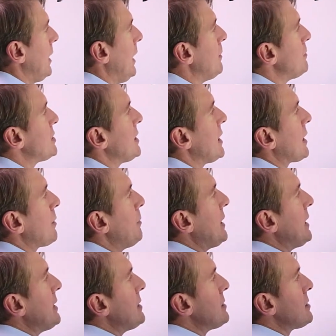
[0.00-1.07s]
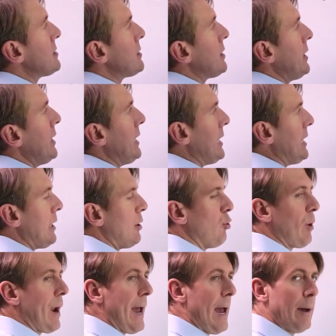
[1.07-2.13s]
Imsik means he
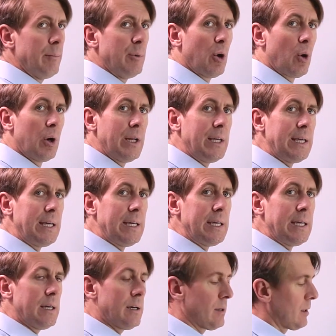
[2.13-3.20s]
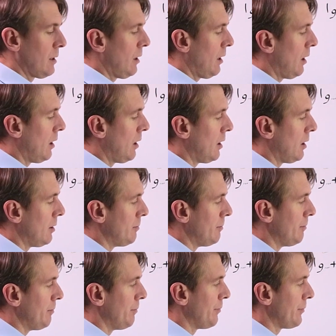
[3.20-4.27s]
grabbed, or he
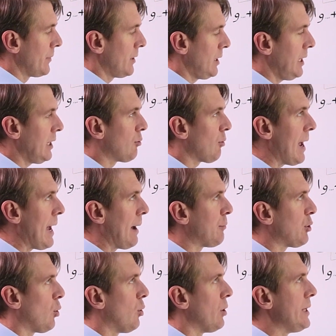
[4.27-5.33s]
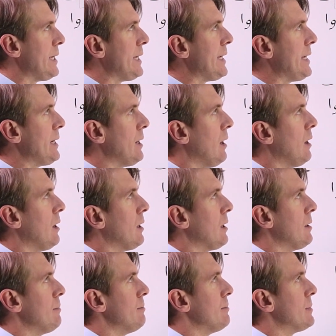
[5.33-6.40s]
grabbed, or he
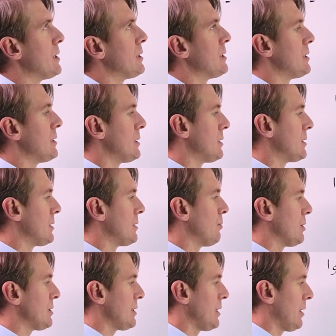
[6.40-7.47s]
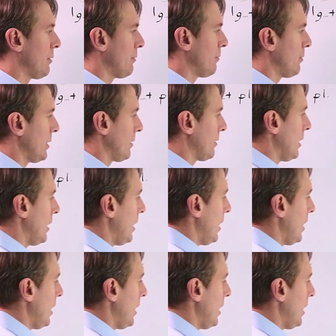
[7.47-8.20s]
what's the other?